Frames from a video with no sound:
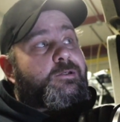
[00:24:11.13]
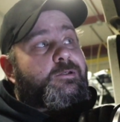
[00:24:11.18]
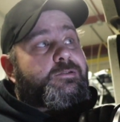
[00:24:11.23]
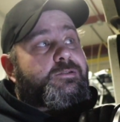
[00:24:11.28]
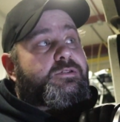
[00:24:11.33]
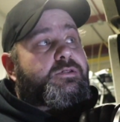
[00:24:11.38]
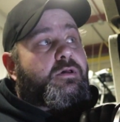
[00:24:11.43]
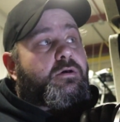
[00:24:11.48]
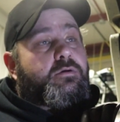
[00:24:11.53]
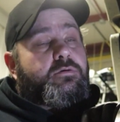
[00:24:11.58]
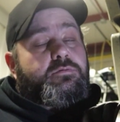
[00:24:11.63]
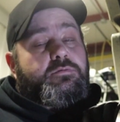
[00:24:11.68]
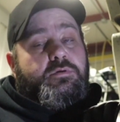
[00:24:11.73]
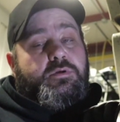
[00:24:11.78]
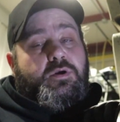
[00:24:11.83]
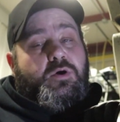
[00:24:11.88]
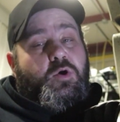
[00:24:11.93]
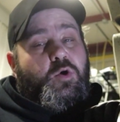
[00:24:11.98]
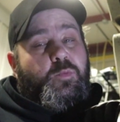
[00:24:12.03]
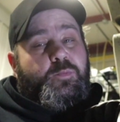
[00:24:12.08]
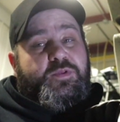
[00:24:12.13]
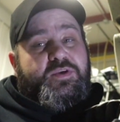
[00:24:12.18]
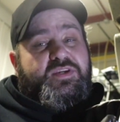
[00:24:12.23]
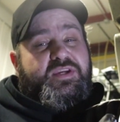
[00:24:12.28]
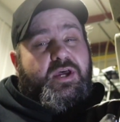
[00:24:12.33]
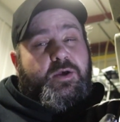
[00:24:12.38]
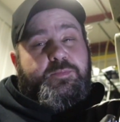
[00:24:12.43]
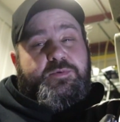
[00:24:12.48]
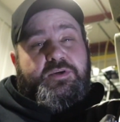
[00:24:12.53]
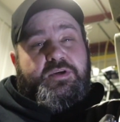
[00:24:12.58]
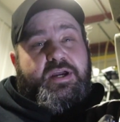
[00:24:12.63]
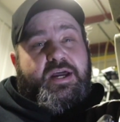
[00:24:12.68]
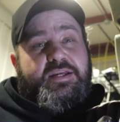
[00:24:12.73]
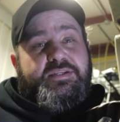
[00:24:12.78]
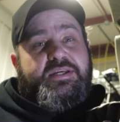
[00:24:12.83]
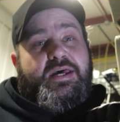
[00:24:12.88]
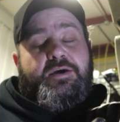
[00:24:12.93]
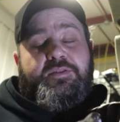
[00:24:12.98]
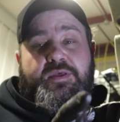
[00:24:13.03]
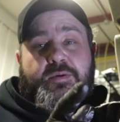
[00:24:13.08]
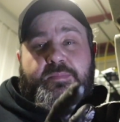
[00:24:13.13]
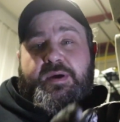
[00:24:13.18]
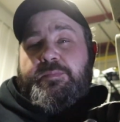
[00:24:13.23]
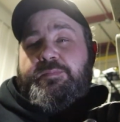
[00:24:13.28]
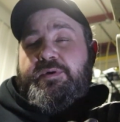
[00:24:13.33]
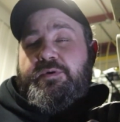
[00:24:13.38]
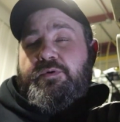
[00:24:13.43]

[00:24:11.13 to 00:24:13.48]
So hope this helped you guys out that might